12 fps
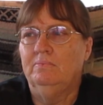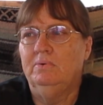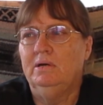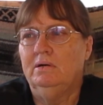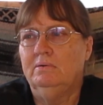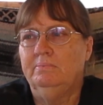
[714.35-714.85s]

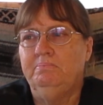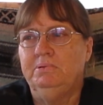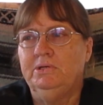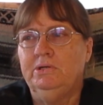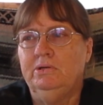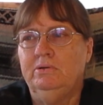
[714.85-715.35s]
well
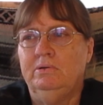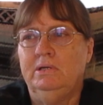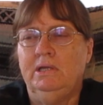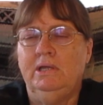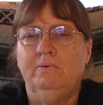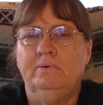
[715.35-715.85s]
blue
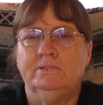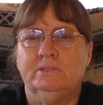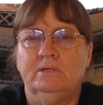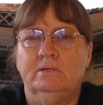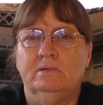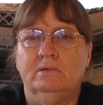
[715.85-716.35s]
he was
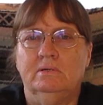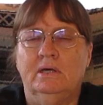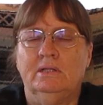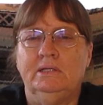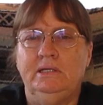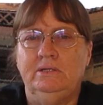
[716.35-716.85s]
a,
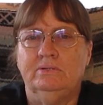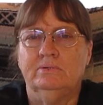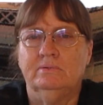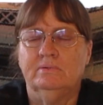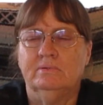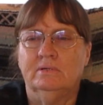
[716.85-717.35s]
a leader
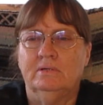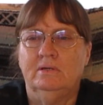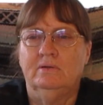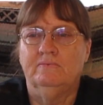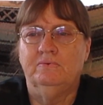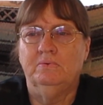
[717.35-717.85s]

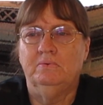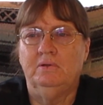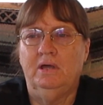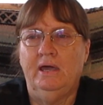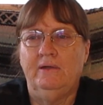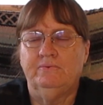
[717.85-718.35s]
for,
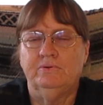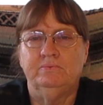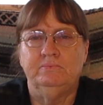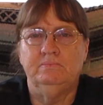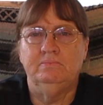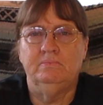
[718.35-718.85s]
after
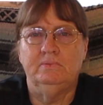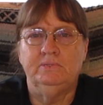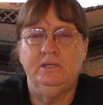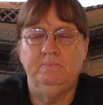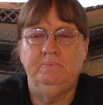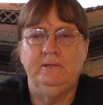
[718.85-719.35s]

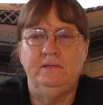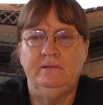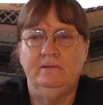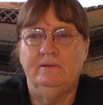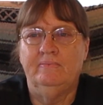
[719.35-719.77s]
Tippy